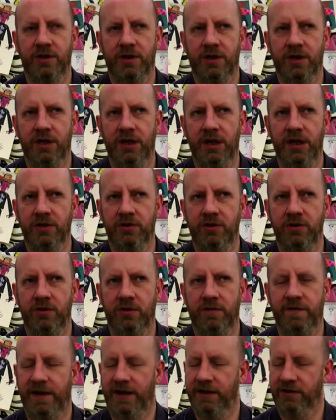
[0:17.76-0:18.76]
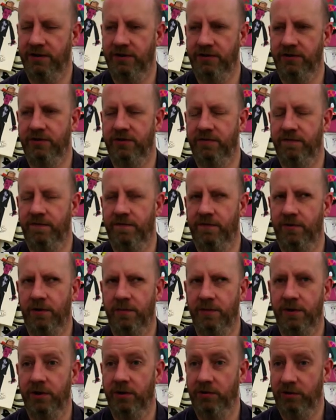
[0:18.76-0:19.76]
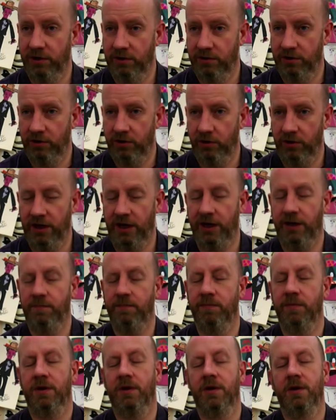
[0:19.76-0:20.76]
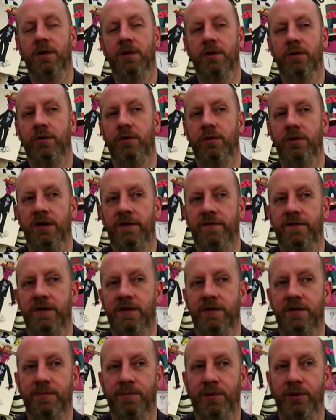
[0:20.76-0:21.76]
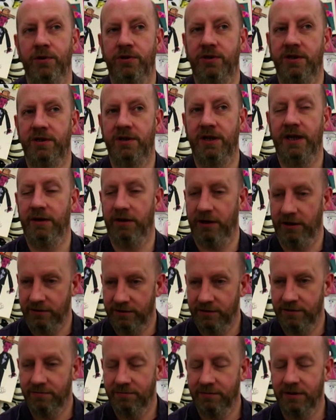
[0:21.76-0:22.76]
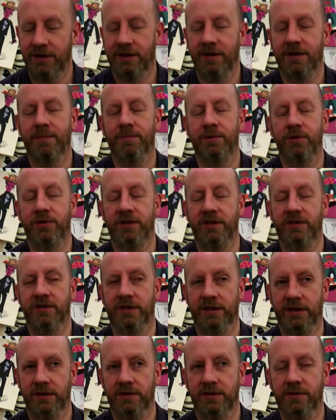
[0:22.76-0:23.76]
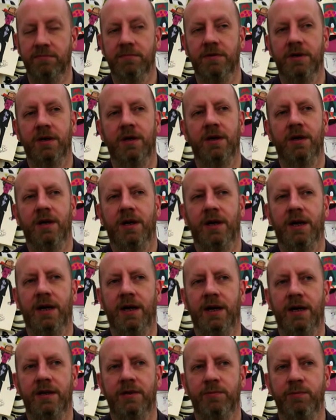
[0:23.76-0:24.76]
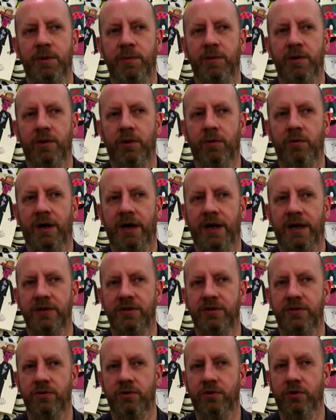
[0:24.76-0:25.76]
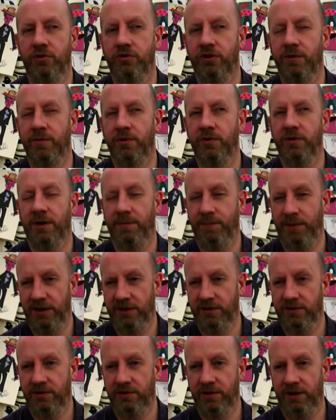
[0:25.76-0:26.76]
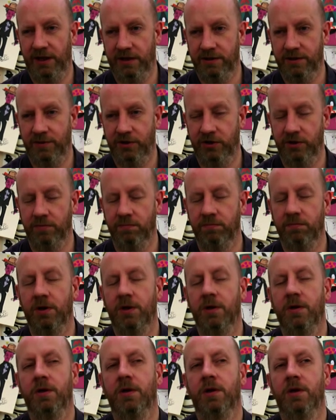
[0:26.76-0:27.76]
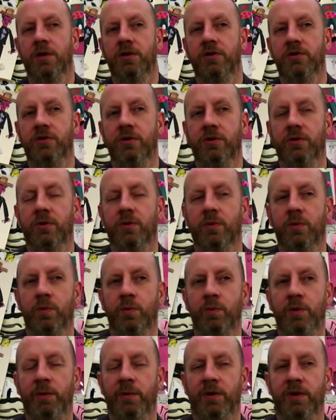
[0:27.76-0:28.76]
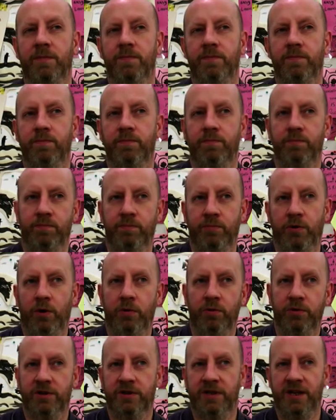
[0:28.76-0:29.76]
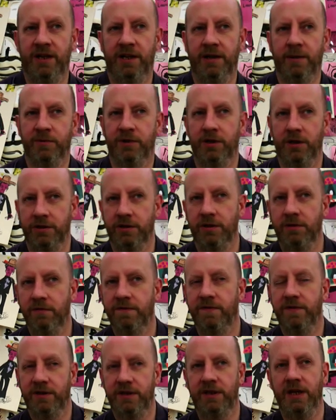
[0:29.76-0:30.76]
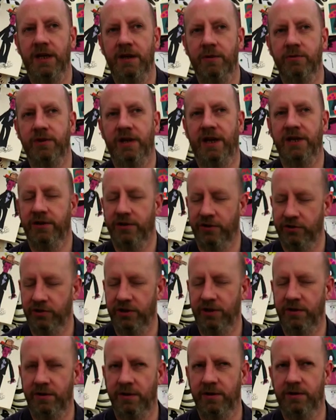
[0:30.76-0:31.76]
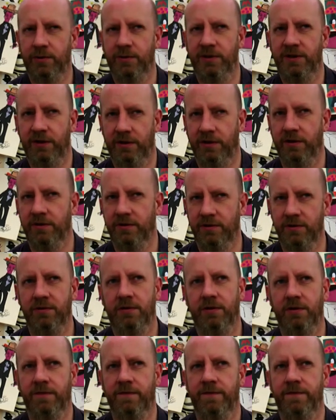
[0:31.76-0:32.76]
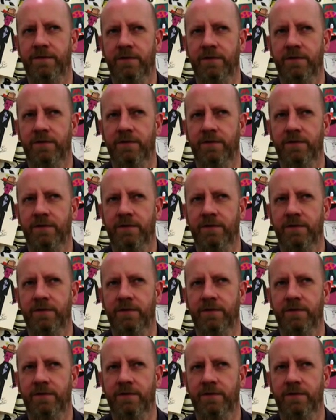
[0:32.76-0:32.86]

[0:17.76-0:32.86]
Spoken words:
a collection of artists from around the UK who live in polluted areas, polluted cities, and we were all asked to contribute a piece to the exhibition. So we were all taken up to London for the day. It was last Thursday, the 23rd of